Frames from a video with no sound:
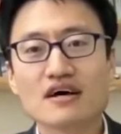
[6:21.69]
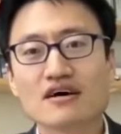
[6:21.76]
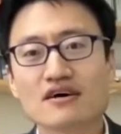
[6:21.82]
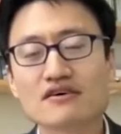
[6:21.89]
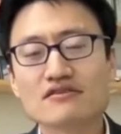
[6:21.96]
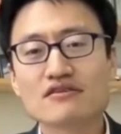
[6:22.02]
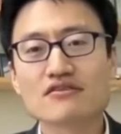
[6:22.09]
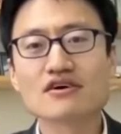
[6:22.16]

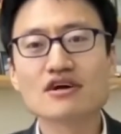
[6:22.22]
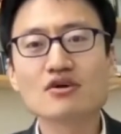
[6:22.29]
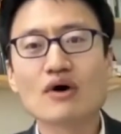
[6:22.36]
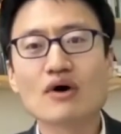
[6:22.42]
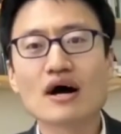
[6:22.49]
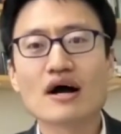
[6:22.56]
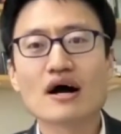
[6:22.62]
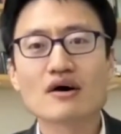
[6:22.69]
The third
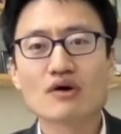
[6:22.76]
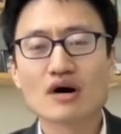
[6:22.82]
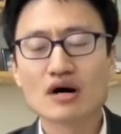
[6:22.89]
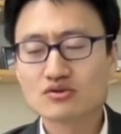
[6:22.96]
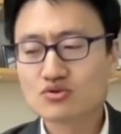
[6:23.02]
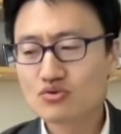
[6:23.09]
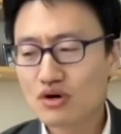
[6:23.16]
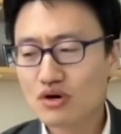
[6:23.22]
one, I
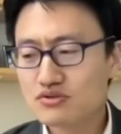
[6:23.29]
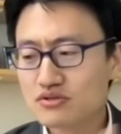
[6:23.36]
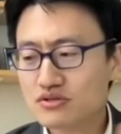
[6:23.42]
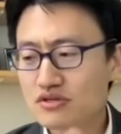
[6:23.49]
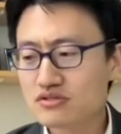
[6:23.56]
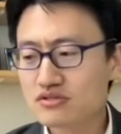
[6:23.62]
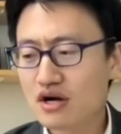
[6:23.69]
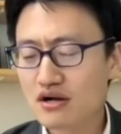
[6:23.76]
do want to
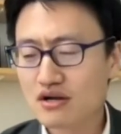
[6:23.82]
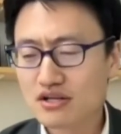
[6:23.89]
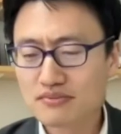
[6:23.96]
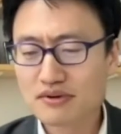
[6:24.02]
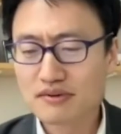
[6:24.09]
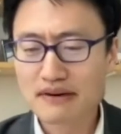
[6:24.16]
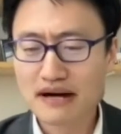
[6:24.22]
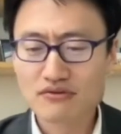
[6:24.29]
talk a little
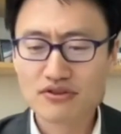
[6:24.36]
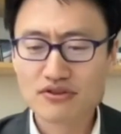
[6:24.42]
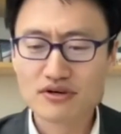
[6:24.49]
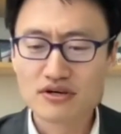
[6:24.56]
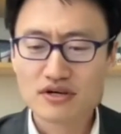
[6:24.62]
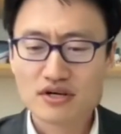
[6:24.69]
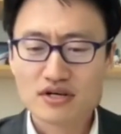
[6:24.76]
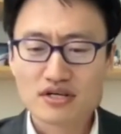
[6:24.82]
bit about
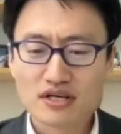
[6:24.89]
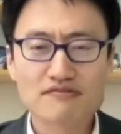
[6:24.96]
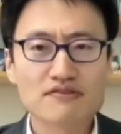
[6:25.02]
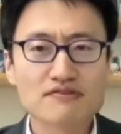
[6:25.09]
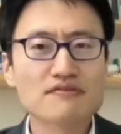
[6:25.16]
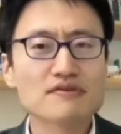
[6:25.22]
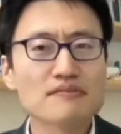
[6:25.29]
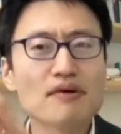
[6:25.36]
from
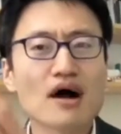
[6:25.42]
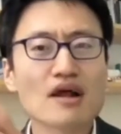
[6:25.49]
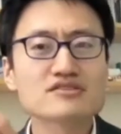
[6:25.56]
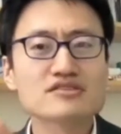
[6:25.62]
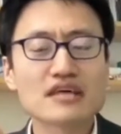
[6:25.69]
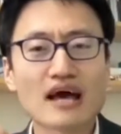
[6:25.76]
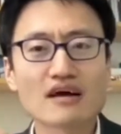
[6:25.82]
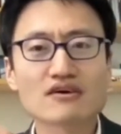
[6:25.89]
the
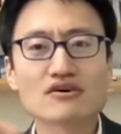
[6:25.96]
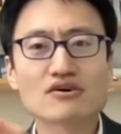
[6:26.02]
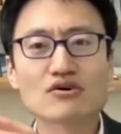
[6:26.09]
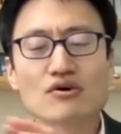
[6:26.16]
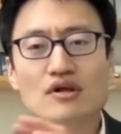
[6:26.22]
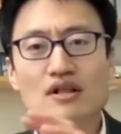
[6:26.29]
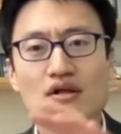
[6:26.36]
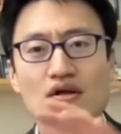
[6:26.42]
policy
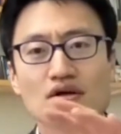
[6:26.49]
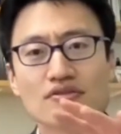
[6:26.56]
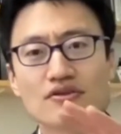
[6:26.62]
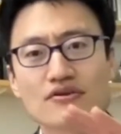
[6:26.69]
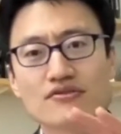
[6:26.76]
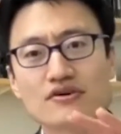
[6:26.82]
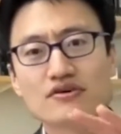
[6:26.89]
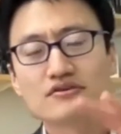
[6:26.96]
angle.
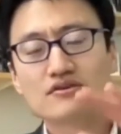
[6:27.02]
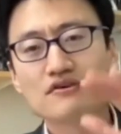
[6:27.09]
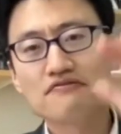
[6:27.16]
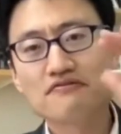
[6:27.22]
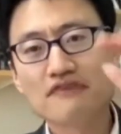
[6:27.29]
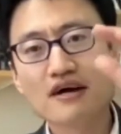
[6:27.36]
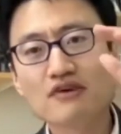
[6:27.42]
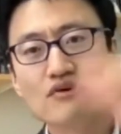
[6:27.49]
The
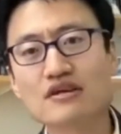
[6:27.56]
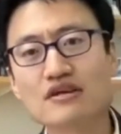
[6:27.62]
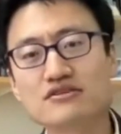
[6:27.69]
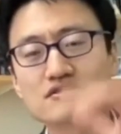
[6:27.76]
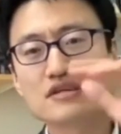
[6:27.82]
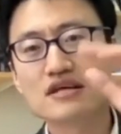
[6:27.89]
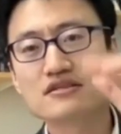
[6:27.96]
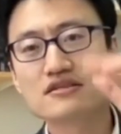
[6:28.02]
federal and the
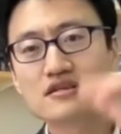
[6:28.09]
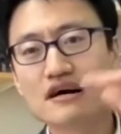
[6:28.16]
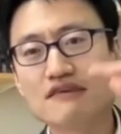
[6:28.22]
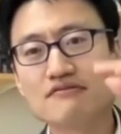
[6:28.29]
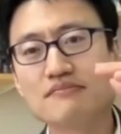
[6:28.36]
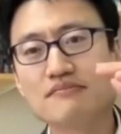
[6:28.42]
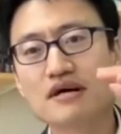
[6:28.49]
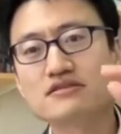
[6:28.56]
state
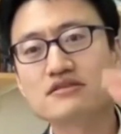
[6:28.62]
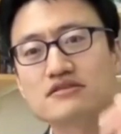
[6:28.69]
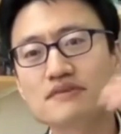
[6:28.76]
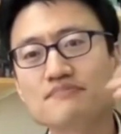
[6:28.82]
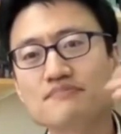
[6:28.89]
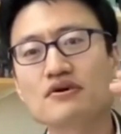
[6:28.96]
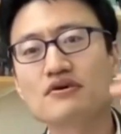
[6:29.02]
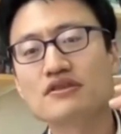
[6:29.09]
government,
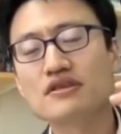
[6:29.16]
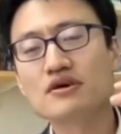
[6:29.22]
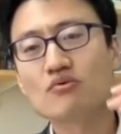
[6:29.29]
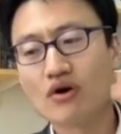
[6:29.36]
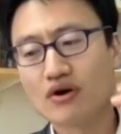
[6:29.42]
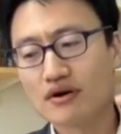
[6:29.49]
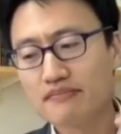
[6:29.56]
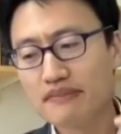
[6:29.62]
typically they
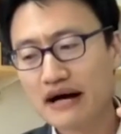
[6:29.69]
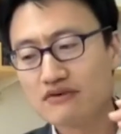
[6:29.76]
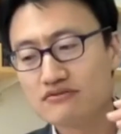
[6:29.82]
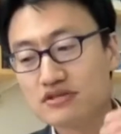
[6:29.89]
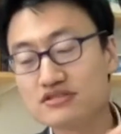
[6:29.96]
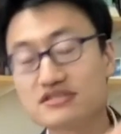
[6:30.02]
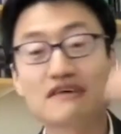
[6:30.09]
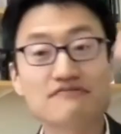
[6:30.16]
worry
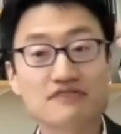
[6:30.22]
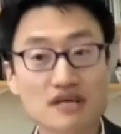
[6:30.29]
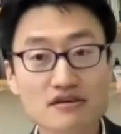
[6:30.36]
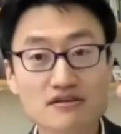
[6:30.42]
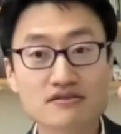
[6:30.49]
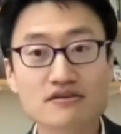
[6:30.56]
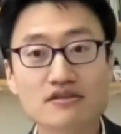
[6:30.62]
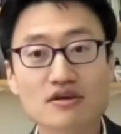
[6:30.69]
about
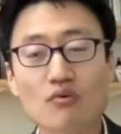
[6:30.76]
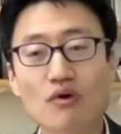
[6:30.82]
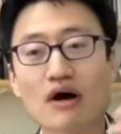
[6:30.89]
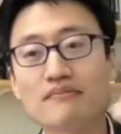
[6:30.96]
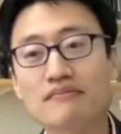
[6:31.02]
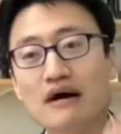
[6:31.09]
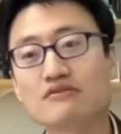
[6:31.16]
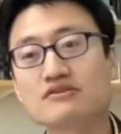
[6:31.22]
safety, they worry
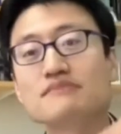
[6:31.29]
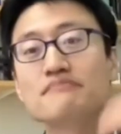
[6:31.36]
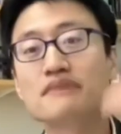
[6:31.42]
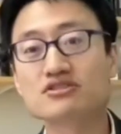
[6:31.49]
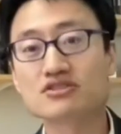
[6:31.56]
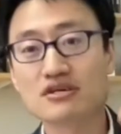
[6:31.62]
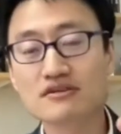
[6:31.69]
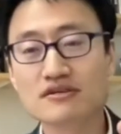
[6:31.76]
about
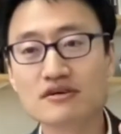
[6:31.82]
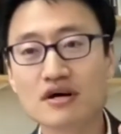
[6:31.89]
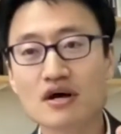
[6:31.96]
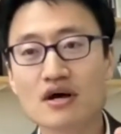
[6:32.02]
emission.